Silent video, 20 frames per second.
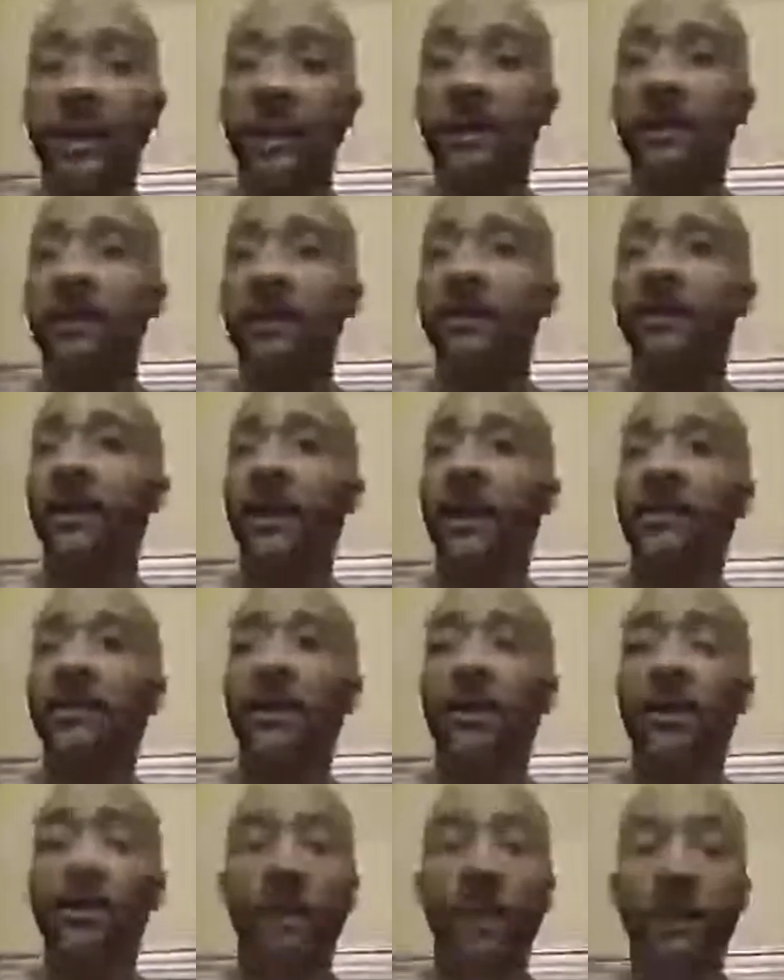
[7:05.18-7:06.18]
yourselves and
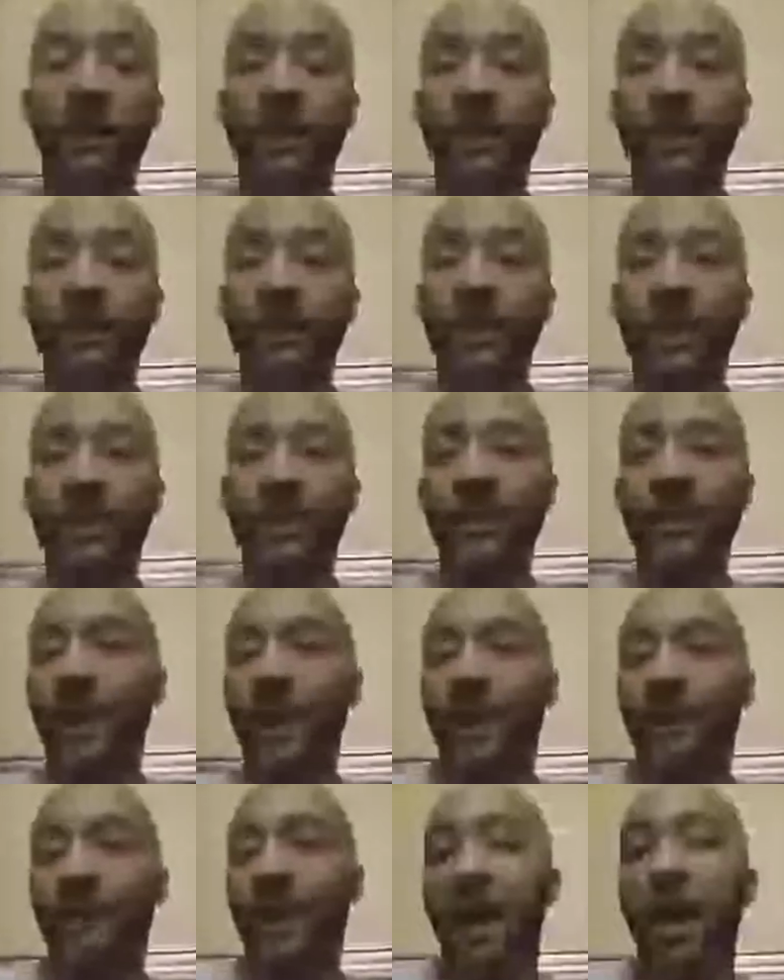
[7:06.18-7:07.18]
you're both consenting,
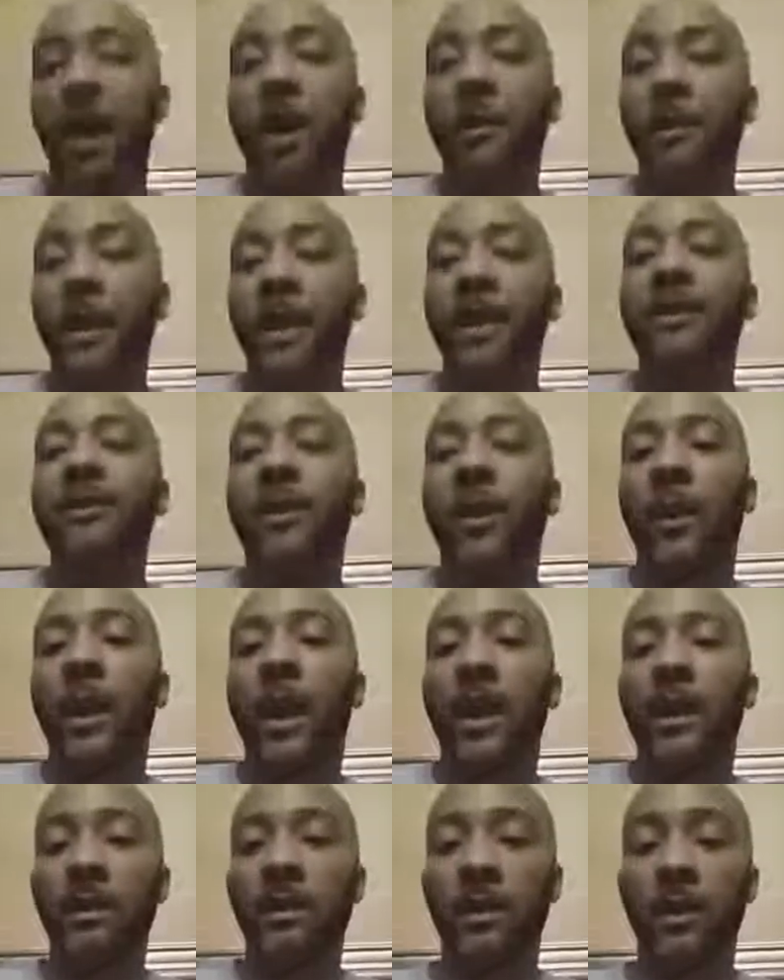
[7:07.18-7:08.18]
hey, by all means, go
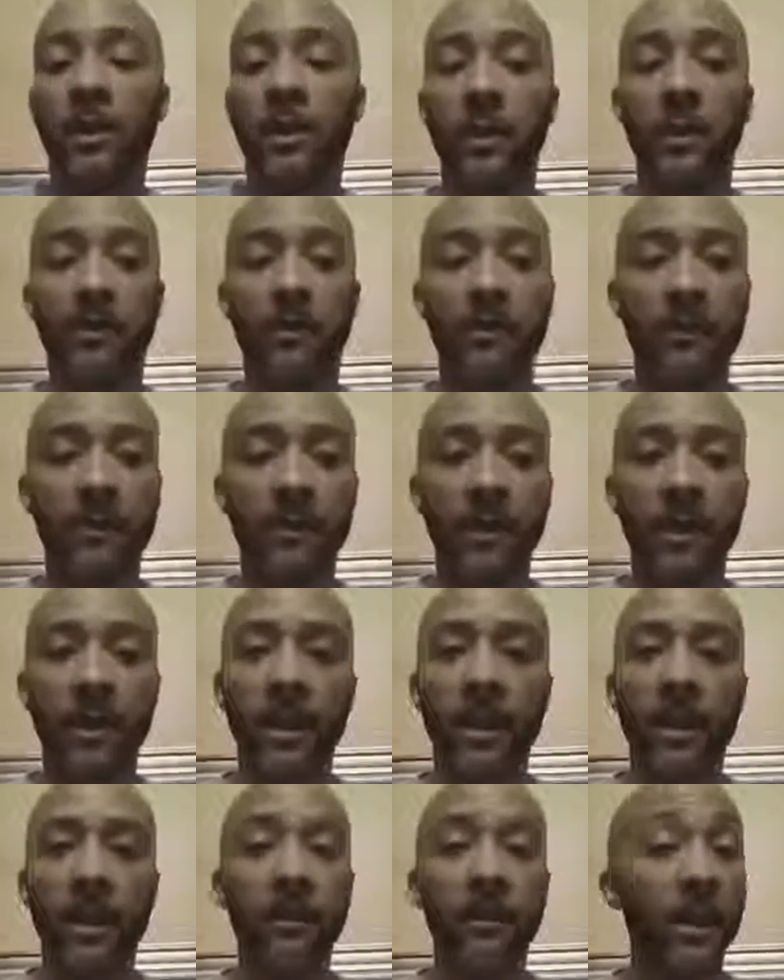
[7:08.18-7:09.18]
ahead and do it.
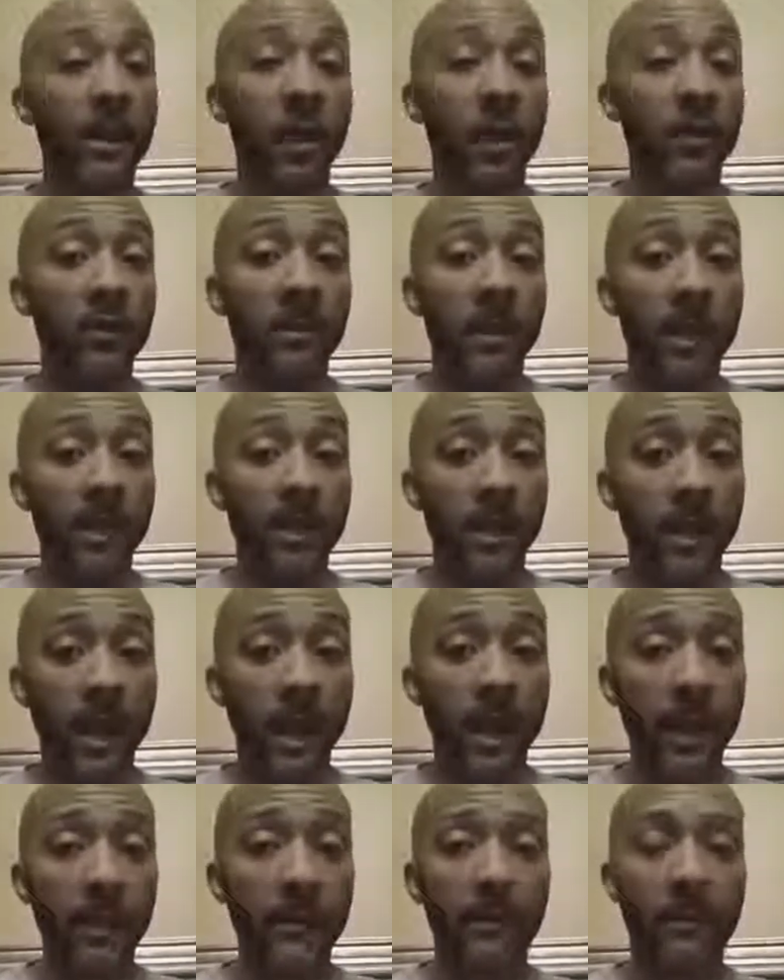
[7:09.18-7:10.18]
But don't spend the
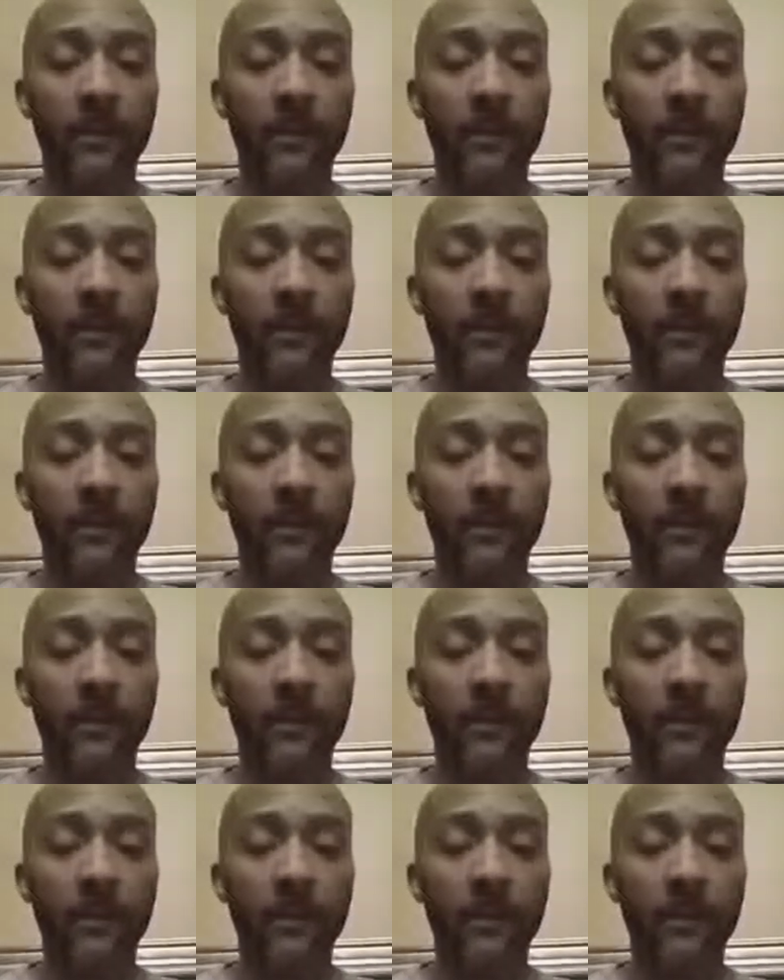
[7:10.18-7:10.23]
night.